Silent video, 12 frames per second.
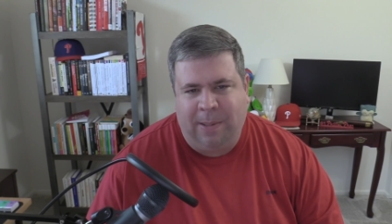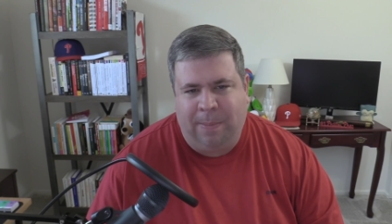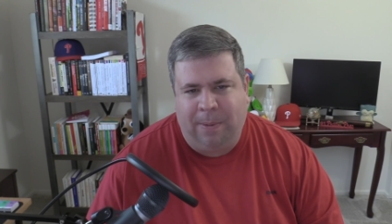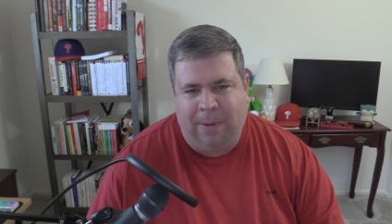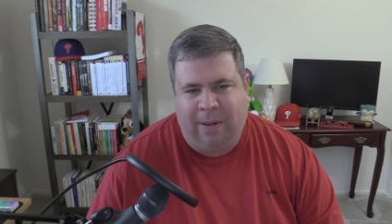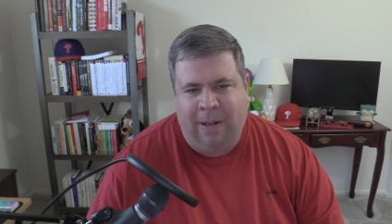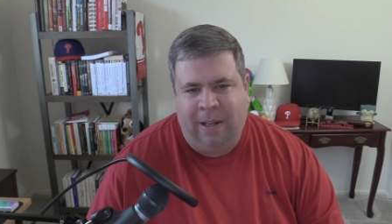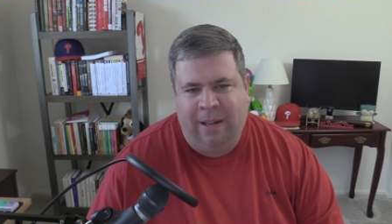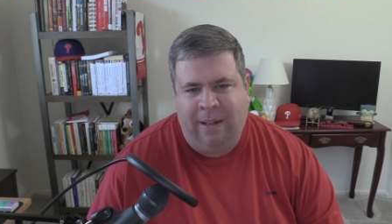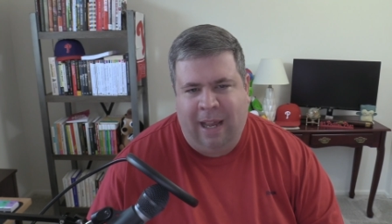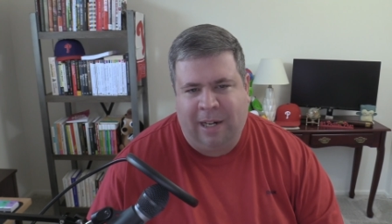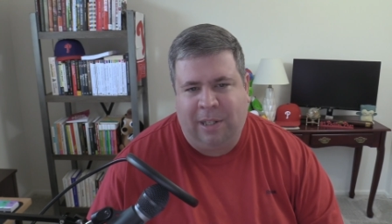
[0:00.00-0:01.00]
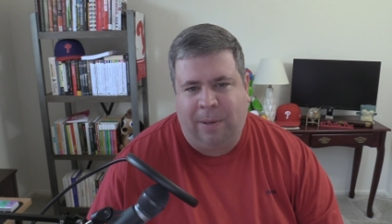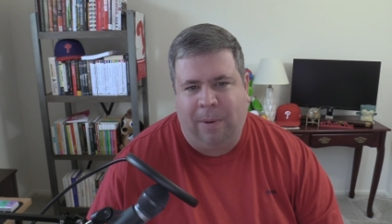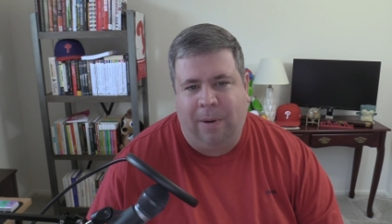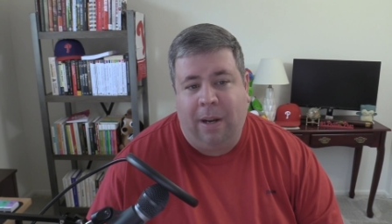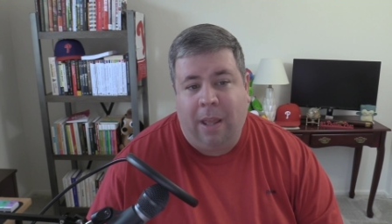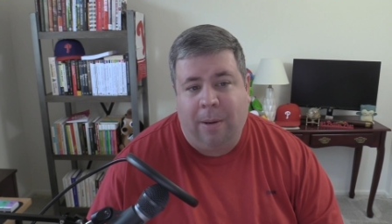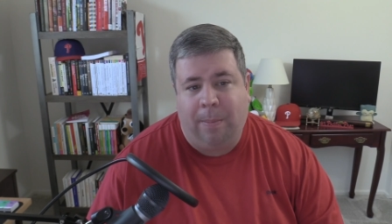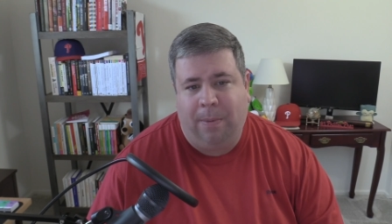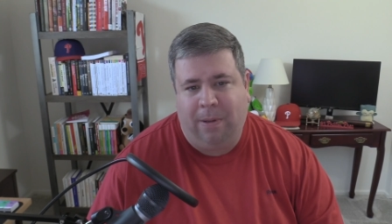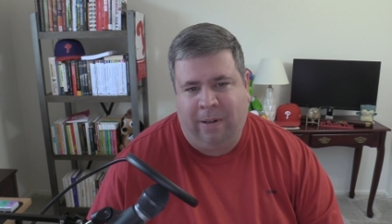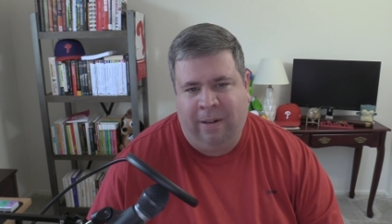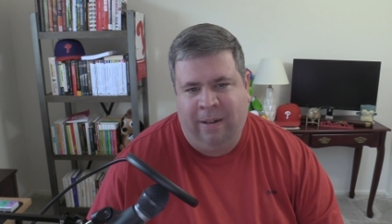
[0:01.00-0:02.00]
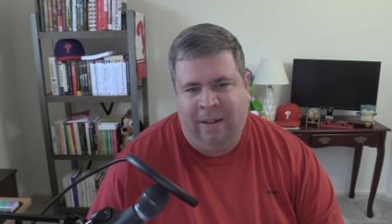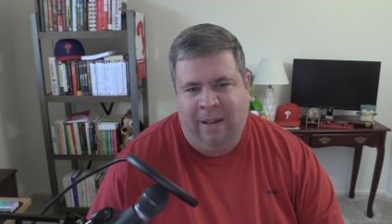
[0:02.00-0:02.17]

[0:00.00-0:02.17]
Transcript: book actually wrote another book